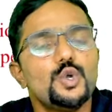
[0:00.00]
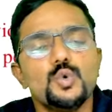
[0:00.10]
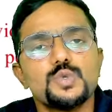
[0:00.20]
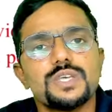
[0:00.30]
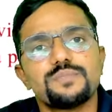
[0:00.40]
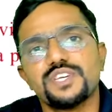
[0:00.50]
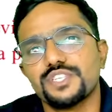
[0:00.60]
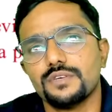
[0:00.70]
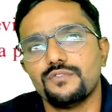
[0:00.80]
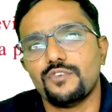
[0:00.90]
2
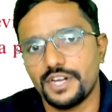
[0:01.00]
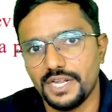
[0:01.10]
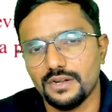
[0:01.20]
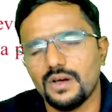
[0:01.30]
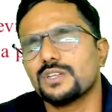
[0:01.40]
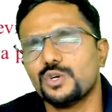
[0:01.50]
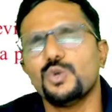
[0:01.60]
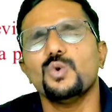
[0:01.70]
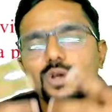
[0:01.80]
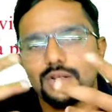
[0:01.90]
subsection 14 or
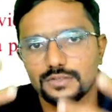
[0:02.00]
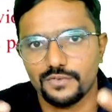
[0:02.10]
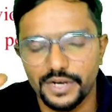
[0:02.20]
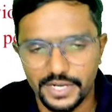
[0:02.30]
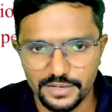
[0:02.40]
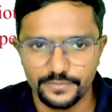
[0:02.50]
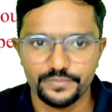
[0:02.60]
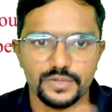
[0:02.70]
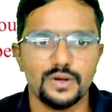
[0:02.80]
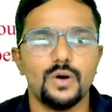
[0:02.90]
2 clause 14.
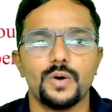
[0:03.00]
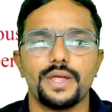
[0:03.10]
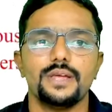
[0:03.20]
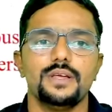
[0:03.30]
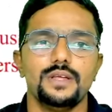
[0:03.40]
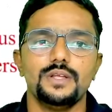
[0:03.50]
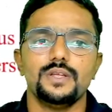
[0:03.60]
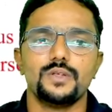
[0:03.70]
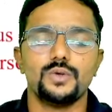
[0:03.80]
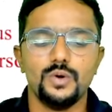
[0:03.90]
Okay.
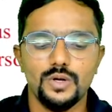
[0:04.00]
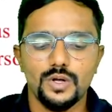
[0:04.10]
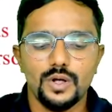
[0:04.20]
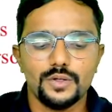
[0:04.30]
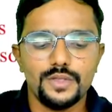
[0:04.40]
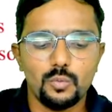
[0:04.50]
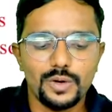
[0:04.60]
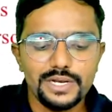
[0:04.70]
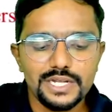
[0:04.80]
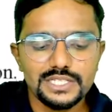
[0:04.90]
So the only